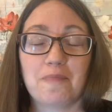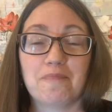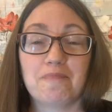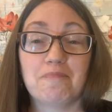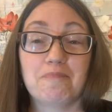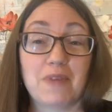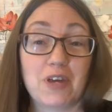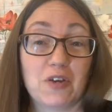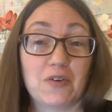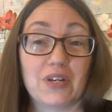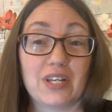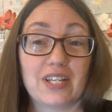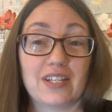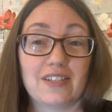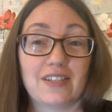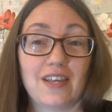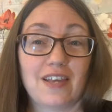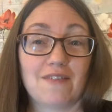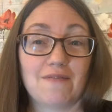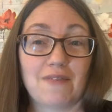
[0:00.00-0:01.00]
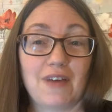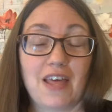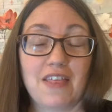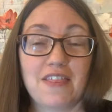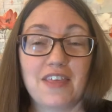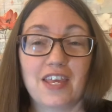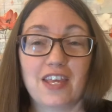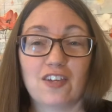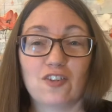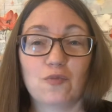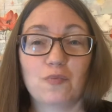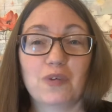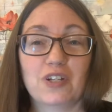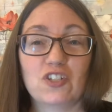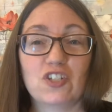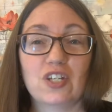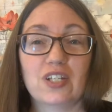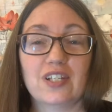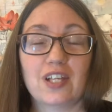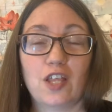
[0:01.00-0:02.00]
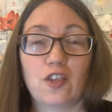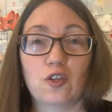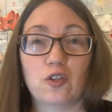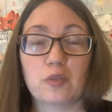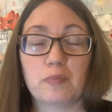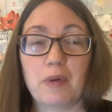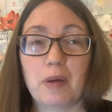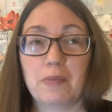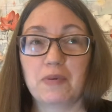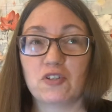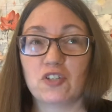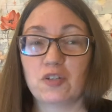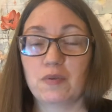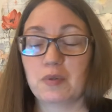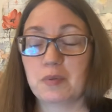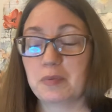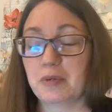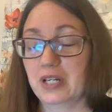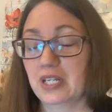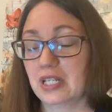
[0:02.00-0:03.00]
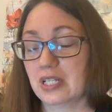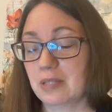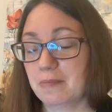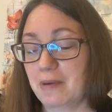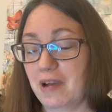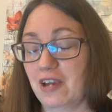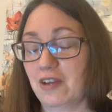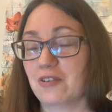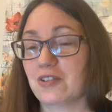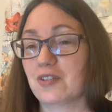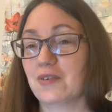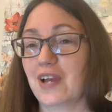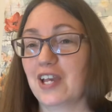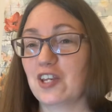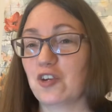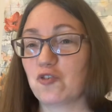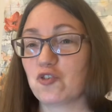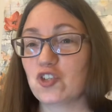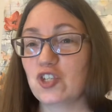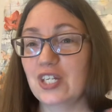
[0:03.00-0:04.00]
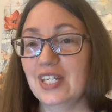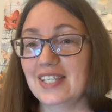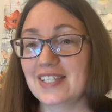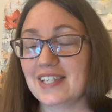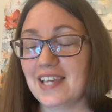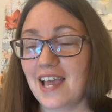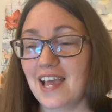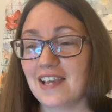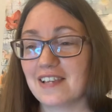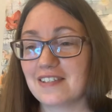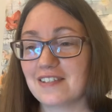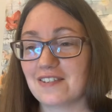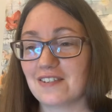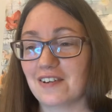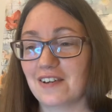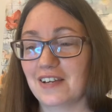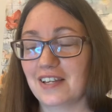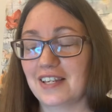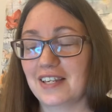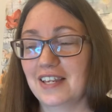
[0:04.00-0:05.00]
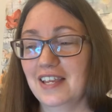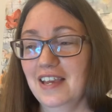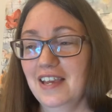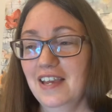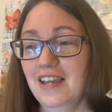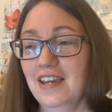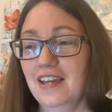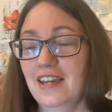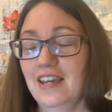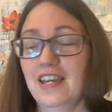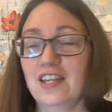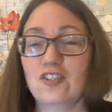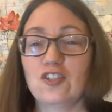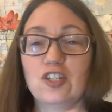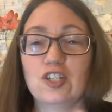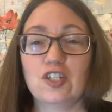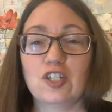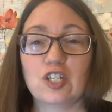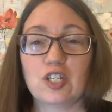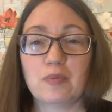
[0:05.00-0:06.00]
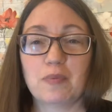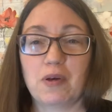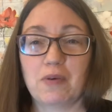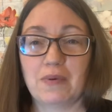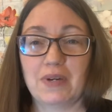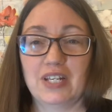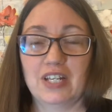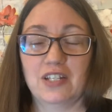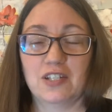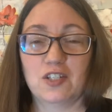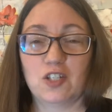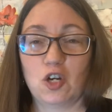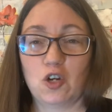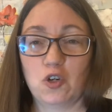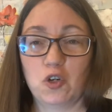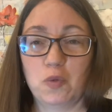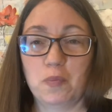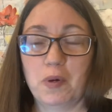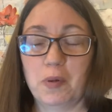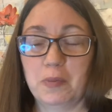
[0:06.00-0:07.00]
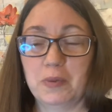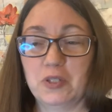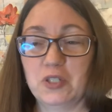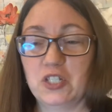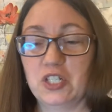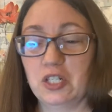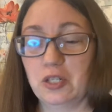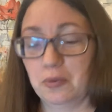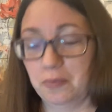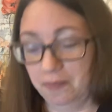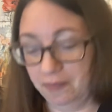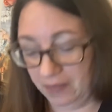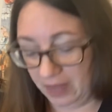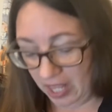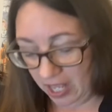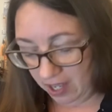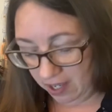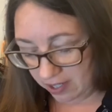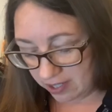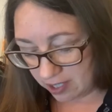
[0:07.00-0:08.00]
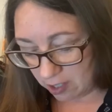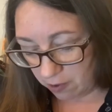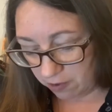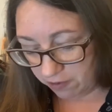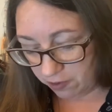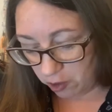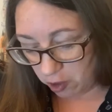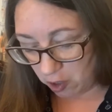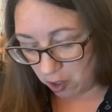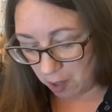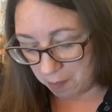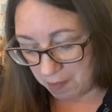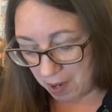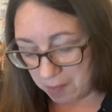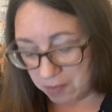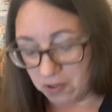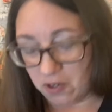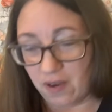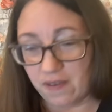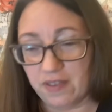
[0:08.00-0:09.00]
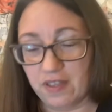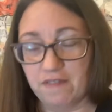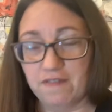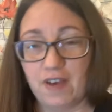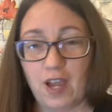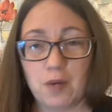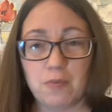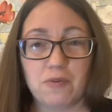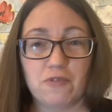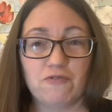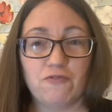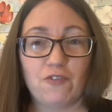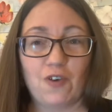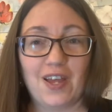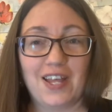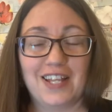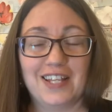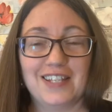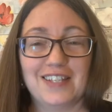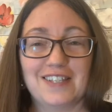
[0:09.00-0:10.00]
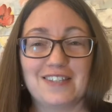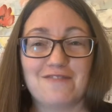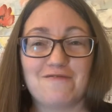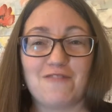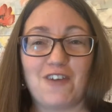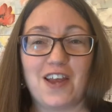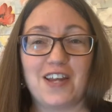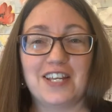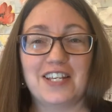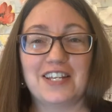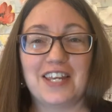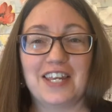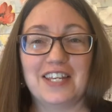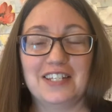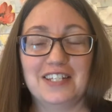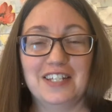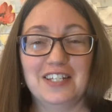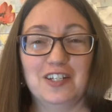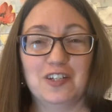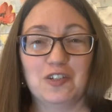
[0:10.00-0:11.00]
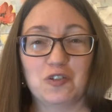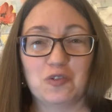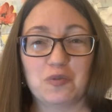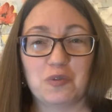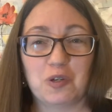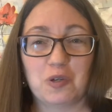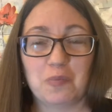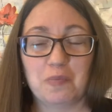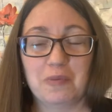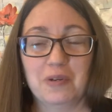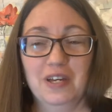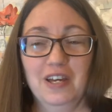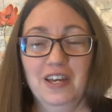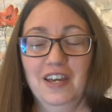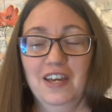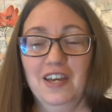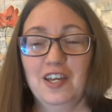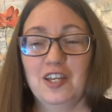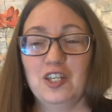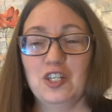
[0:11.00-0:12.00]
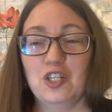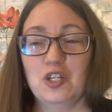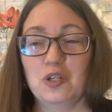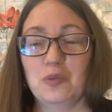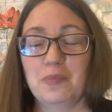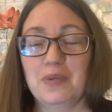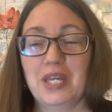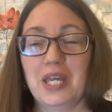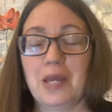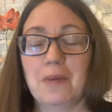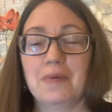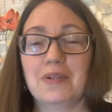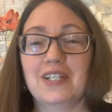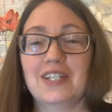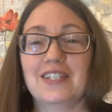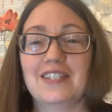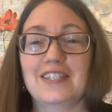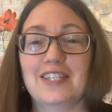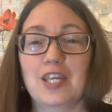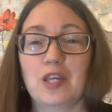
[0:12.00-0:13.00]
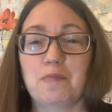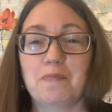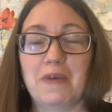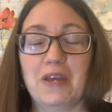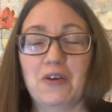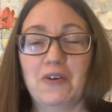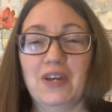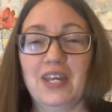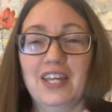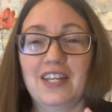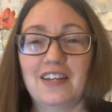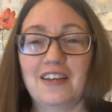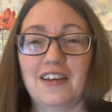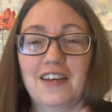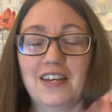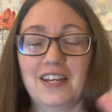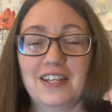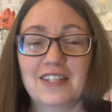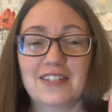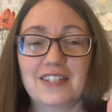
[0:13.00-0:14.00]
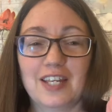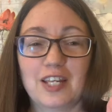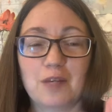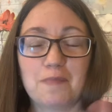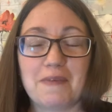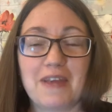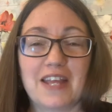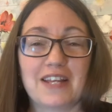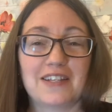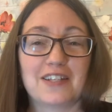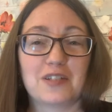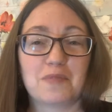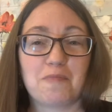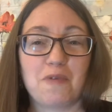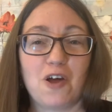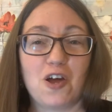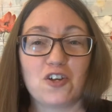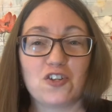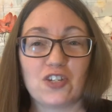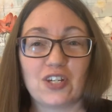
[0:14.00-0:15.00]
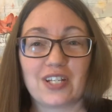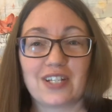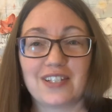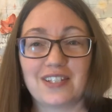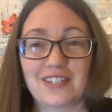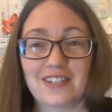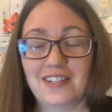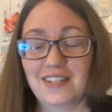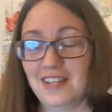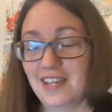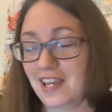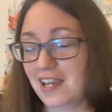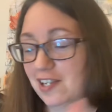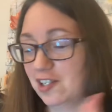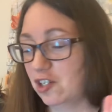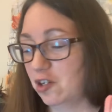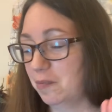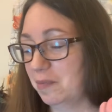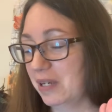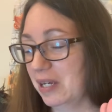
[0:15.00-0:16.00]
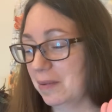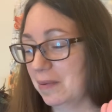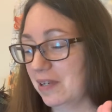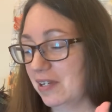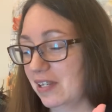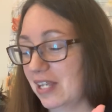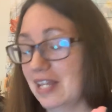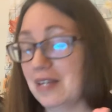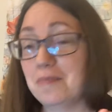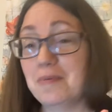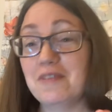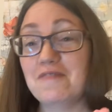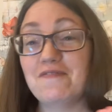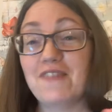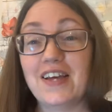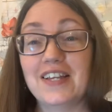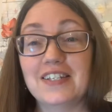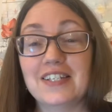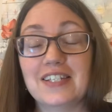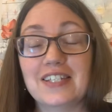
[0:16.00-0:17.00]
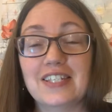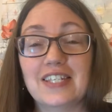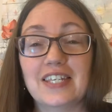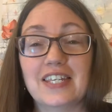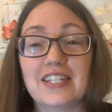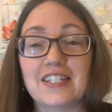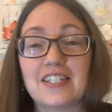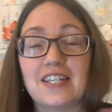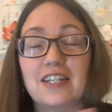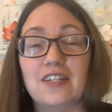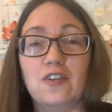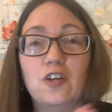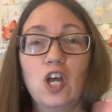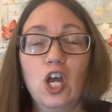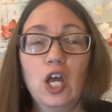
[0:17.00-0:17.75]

Mary's, and I think when she saw those bubbles, she was pretty inspired. So I know she's cast on, and she's just about ready to start her bubbles too. So if you're a member of the Fiber Friends Friday Night Knitting group, you'll be able to see Mary and I's and Amanda's projects, and you'll be able to, it'll be fun to see, to